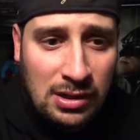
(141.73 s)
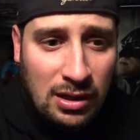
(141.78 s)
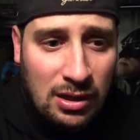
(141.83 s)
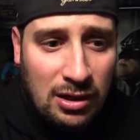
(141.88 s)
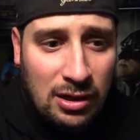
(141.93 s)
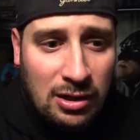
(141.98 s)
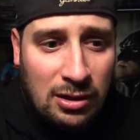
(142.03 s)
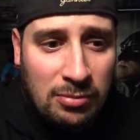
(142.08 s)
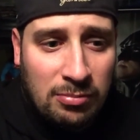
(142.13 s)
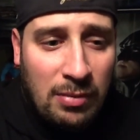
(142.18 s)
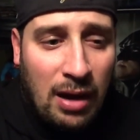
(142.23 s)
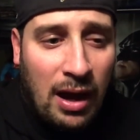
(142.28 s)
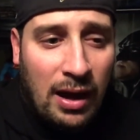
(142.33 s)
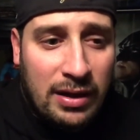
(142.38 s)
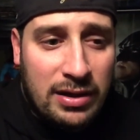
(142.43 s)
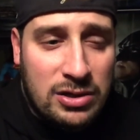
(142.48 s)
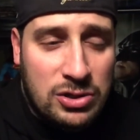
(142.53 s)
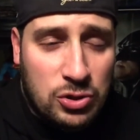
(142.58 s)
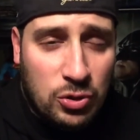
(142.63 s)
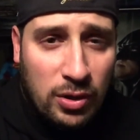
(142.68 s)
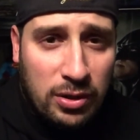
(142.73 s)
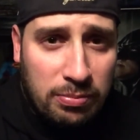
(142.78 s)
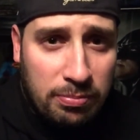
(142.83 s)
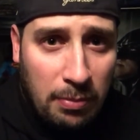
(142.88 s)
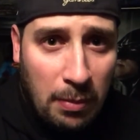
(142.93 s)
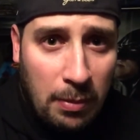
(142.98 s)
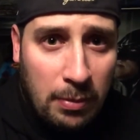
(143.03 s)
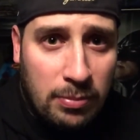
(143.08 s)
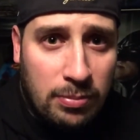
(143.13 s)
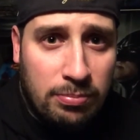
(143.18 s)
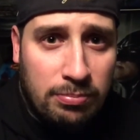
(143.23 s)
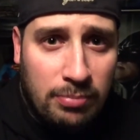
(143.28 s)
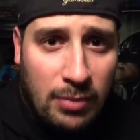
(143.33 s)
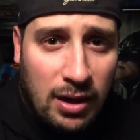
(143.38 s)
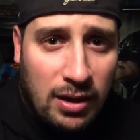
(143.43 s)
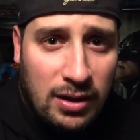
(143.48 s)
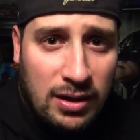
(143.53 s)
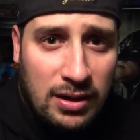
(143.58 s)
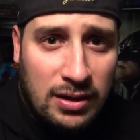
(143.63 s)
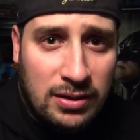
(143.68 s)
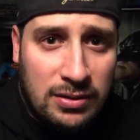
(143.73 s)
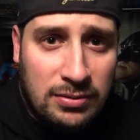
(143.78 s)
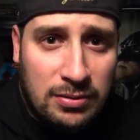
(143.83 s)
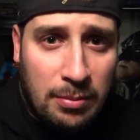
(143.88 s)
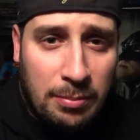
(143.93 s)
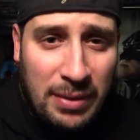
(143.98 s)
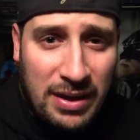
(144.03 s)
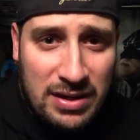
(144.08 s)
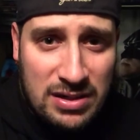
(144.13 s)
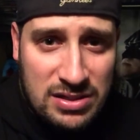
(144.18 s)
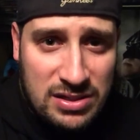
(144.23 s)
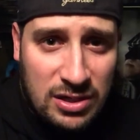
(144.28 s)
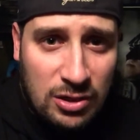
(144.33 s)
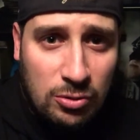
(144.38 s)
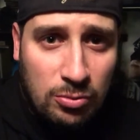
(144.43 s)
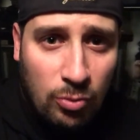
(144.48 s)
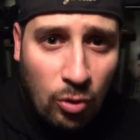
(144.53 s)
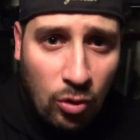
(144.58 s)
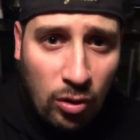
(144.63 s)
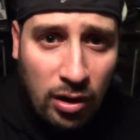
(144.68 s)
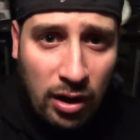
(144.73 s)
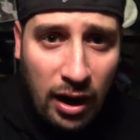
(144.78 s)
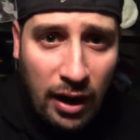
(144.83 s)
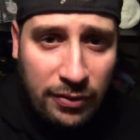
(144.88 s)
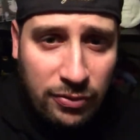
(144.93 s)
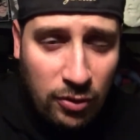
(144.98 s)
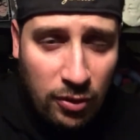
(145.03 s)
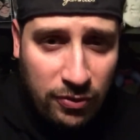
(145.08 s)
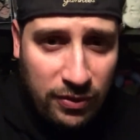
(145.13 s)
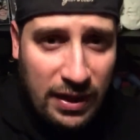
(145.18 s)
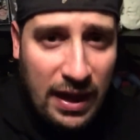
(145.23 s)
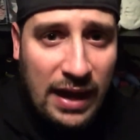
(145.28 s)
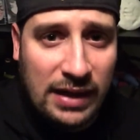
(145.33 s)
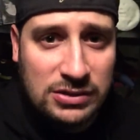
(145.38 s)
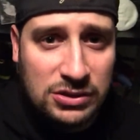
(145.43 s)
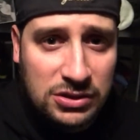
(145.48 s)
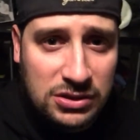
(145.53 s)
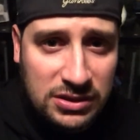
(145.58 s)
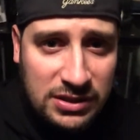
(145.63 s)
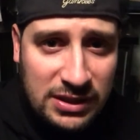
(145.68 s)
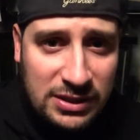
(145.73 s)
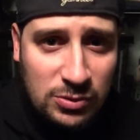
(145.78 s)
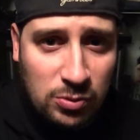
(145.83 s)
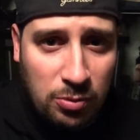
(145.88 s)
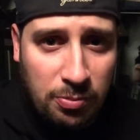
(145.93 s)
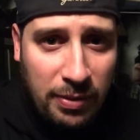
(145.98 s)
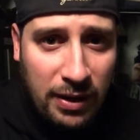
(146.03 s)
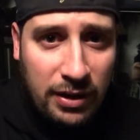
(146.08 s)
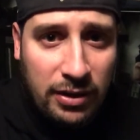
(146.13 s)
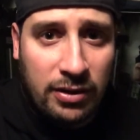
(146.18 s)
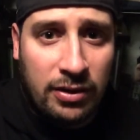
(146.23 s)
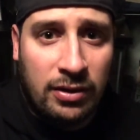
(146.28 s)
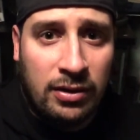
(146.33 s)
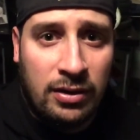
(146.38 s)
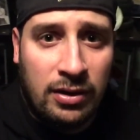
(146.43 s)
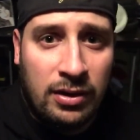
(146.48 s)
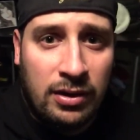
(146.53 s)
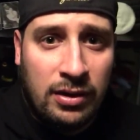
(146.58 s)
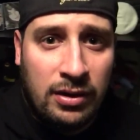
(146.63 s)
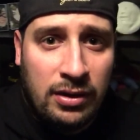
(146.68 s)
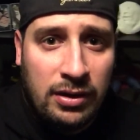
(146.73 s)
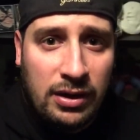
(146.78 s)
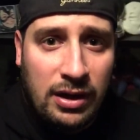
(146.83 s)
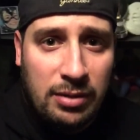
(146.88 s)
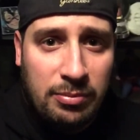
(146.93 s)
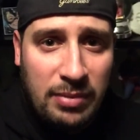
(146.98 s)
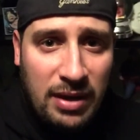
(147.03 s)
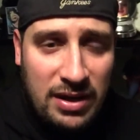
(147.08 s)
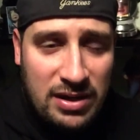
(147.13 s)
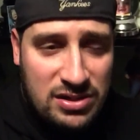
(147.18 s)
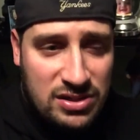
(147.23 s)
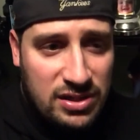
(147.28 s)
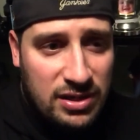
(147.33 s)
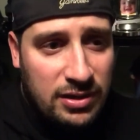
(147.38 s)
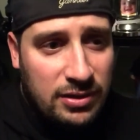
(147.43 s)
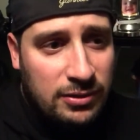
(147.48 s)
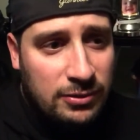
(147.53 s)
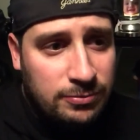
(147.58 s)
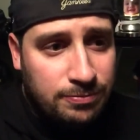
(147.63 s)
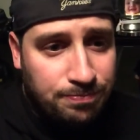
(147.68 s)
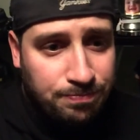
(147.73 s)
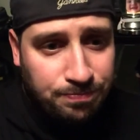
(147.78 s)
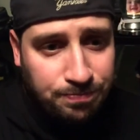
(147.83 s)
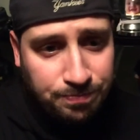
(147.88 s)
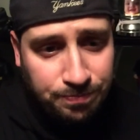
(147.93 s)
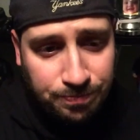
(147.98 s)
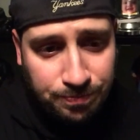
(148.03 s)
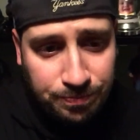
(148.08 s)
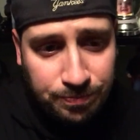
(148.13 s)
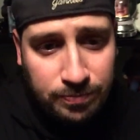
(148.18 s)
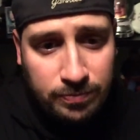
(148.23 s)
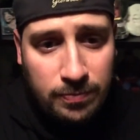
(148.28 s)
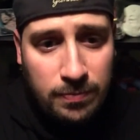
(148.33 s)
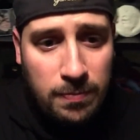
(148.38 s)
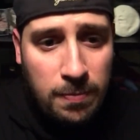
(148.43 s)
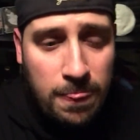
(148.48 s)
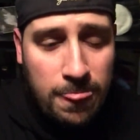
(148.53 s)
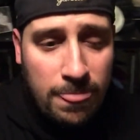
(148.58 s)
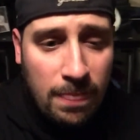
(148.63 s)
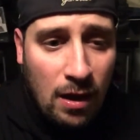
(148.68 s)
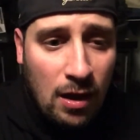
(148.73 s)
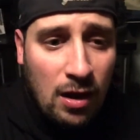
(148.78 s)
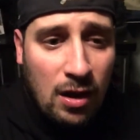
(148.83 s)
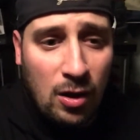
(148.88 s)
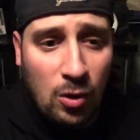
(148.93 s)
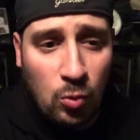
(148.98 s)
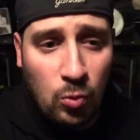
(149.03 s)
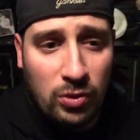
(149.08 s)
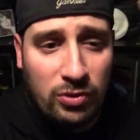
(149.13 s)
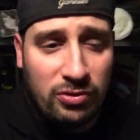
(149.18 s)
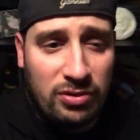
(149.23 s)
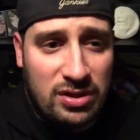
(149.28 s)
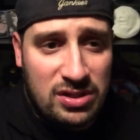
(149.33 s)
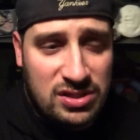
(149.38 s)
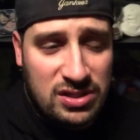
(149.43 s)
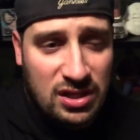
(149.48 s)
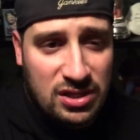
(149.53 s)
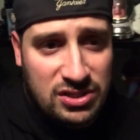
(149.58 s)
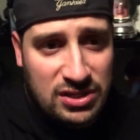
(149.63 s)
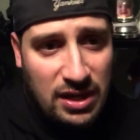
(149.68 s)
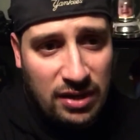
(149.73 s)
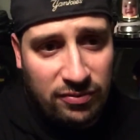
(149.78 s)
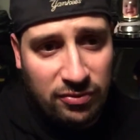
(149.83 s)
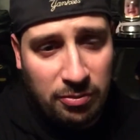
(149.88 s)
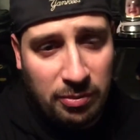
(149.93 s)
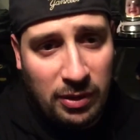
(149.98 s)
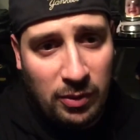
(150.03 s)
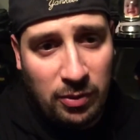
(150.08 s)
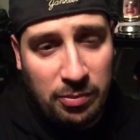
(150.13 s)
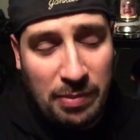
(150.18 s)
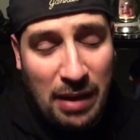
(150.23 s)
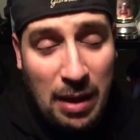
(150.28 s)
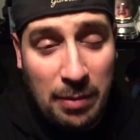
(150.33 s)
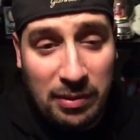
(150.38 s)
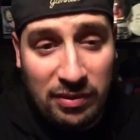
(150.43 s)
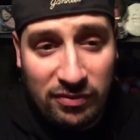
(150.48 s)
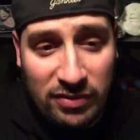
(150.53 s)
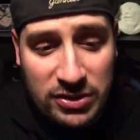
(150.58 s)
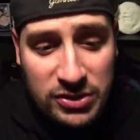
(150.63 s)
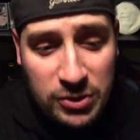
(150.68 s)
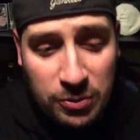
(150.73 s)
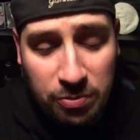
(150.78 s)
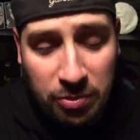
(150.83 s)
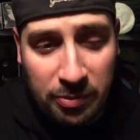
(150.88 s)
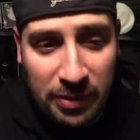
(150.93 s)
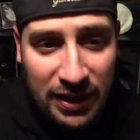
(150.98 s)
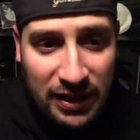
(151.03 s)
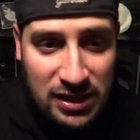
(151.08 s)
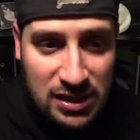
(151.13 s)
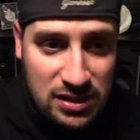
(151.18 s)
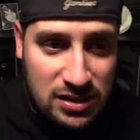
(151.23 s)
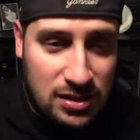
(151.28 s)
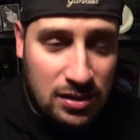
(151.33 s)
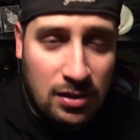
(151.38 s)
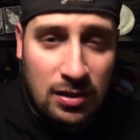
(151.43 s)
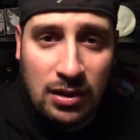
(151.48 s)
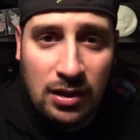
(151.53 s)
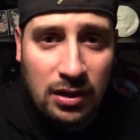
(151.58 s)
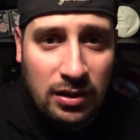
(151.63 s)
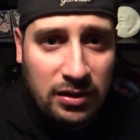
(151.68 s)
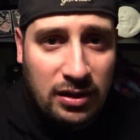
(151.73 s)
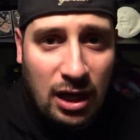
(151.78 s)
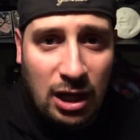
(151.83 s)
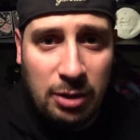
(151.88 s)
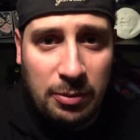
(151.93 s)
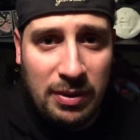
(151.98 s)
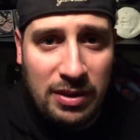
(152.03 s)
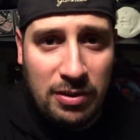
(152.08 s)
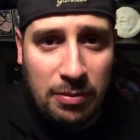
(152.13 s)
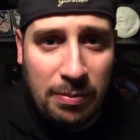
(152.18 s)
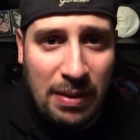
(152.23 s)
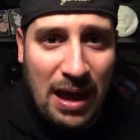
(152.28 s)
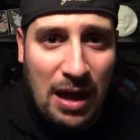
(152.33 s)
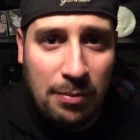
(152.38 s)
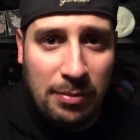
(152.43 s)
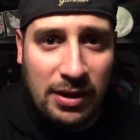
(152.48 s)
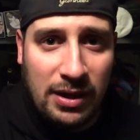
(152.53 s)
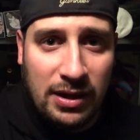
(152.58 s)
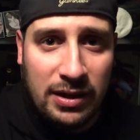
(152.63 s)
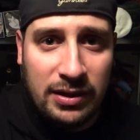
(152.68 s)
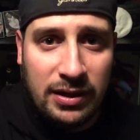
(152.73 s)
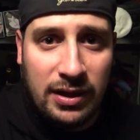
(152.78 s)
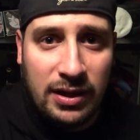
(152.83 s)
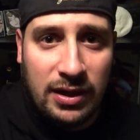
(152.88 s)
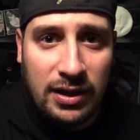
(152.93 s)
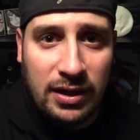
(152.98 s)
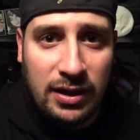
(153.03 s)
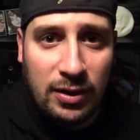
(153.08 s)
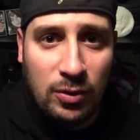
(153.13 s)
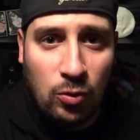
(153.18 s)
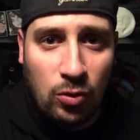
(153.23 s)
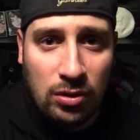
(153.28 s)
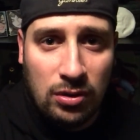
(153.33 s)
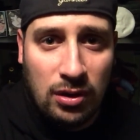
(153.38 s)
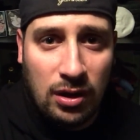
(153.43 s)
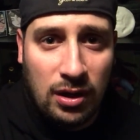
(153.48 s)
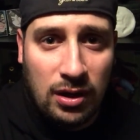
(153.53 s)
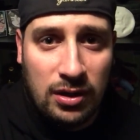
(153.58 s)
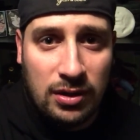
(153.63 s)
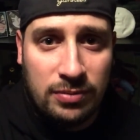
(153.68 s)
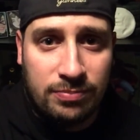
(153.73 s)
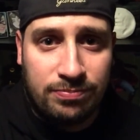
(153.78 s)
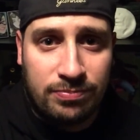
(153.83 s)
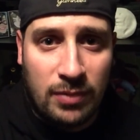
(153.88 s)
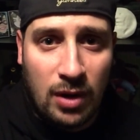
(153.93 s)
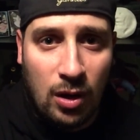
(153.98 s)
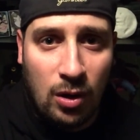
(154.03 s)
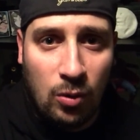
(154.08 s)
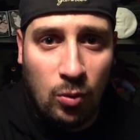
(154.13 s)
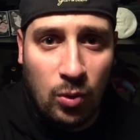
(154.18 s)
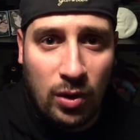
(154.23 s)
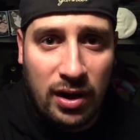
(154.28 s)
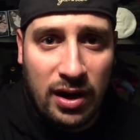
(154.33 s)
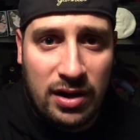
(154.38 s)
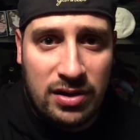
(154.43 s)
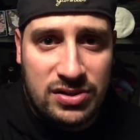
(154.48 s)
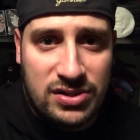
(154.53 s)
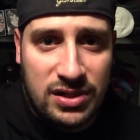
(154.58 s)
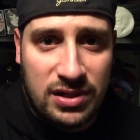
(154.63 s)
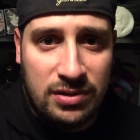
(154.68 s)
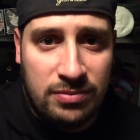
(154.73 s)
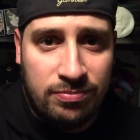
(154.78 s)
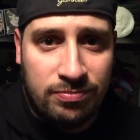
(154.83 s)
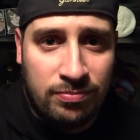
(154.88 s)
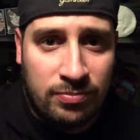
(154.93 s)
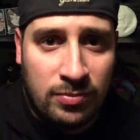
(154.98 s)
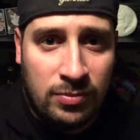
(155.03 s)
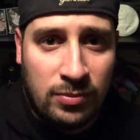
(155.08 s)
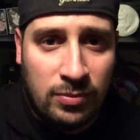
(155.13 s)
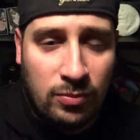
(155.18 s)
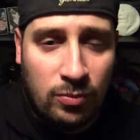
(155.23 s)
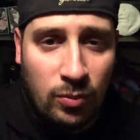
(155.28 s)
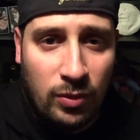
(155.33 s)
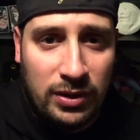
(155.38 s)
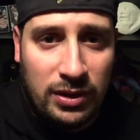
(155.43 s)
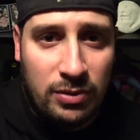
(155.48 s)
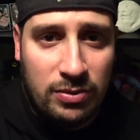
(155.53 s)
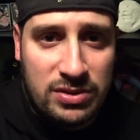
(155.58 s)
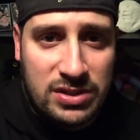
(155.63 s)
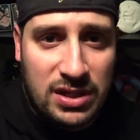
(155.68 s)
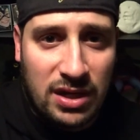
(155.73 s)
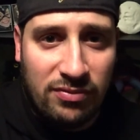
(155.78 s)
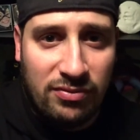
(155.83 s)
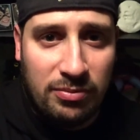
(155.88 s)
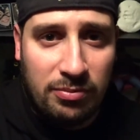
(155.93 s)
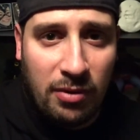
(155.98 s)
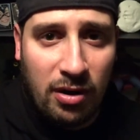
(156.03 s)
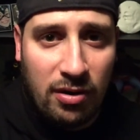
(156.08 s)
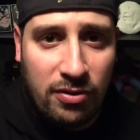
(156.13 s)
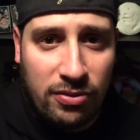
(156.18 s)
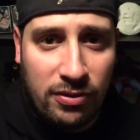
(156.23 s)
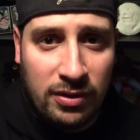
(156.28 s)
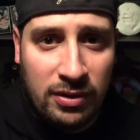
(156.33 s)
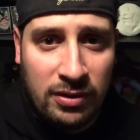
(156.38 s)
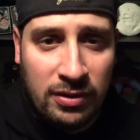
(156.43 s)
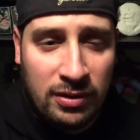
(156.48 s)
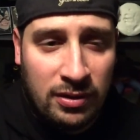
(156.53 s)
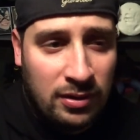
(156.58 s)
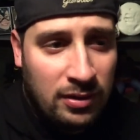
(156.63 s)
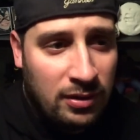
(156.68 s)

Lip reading: I enjoyed Man of Steel more. I thought the action scenes were better in Man of Steel. What really sticks out for me with Batman v Superman has got to be the Batman warehouse scene when he was saving Martha.